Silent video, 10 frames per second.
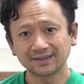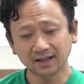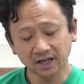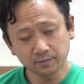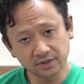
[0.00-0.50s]

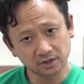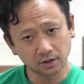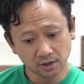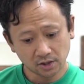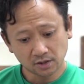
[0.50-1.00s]
Teui means
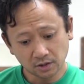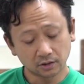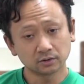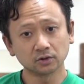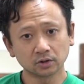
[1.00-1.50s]
a
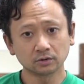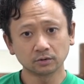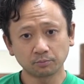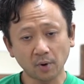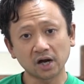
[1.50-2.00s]

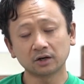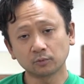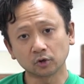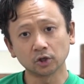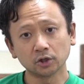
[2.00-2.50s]
bottom
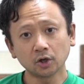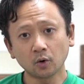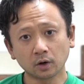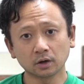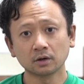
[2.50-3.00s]
or a
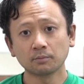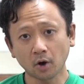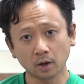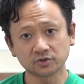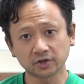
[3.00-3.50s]
lower
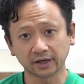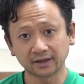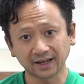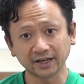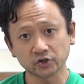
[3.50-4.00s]
palm strike,
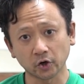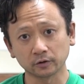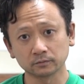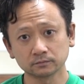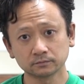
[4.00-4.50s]
Teui
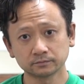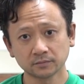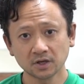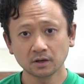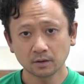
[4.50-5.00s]
Jeung.
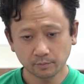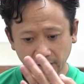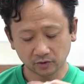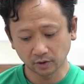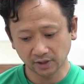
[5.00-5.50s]
Back to a